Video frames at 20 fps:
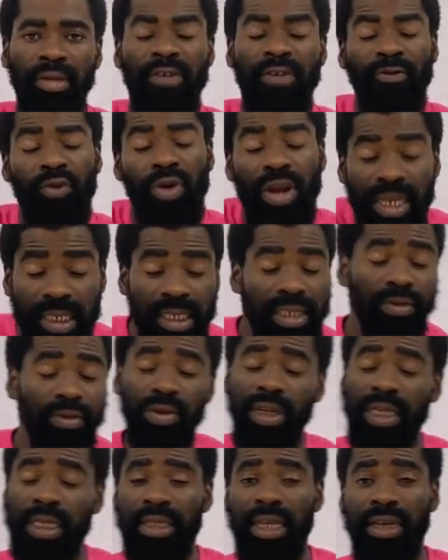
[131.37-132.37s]
if you listen
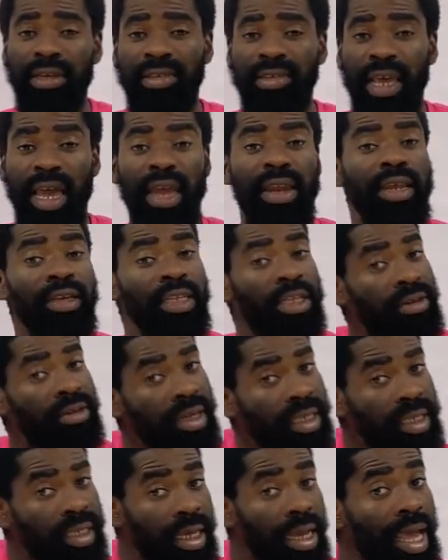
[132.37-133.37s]
to these things and these
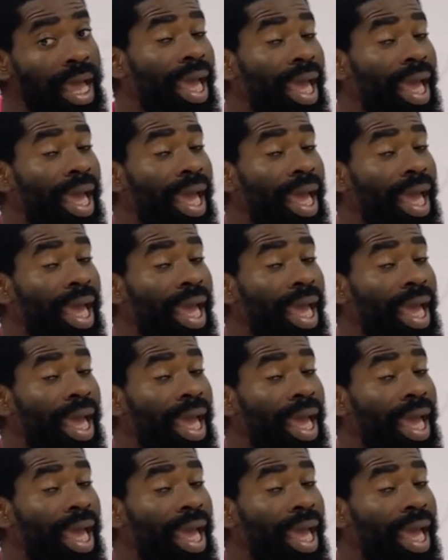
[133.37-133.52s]
tricks